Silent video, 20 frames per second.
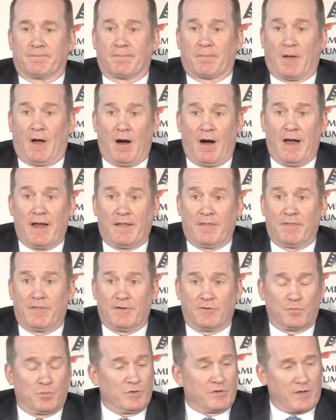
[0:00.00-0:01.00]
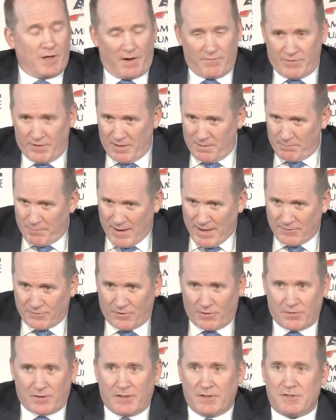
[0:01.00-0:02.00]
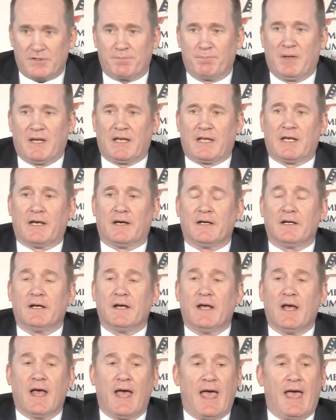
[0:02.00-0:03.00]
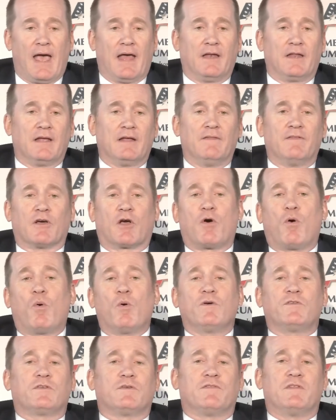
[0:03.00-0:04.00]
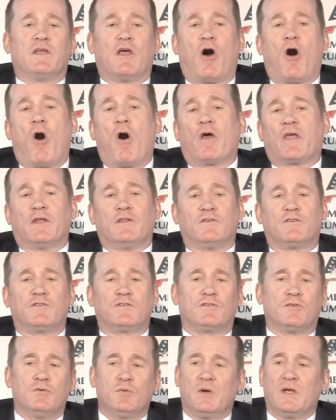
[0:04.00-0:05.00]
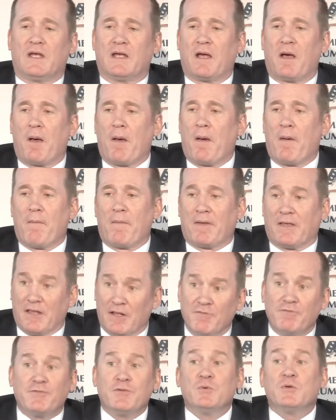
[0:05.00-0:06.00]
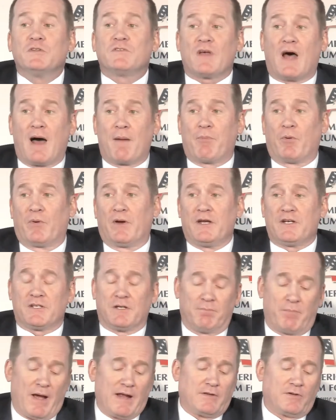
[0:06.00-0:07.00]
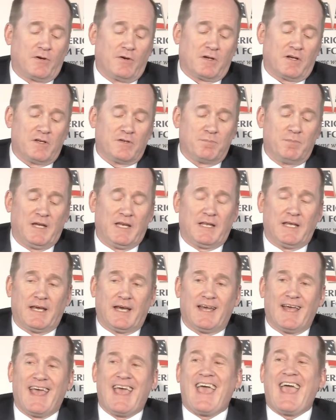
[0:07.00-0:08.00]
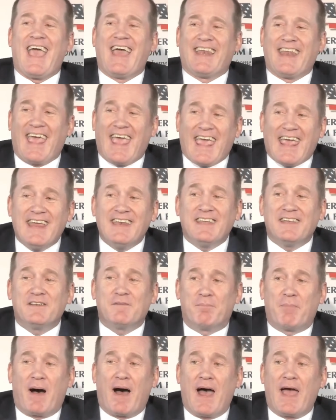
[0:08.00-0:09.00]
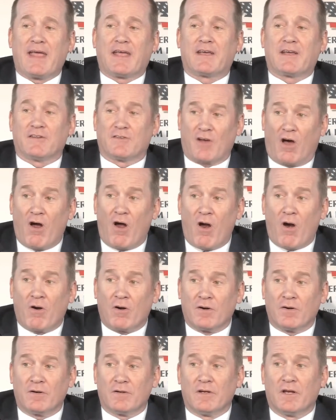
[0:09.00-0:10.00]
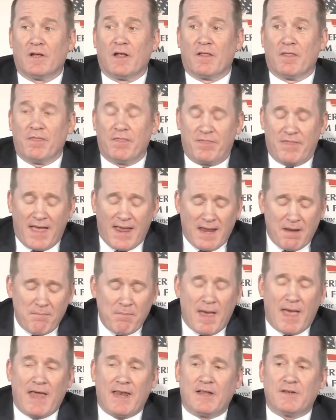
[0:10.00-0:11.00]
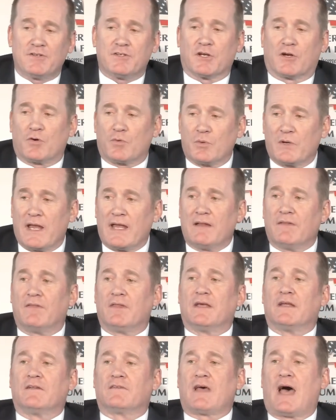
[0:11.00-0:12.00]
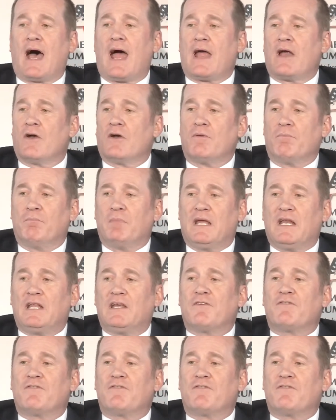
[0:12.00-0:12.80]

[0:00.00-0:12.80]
All right, this was covered up by Turkish media. And in the course of the ensuing influence operation by Turkish media and aided by Qatar, they managed to create the entire media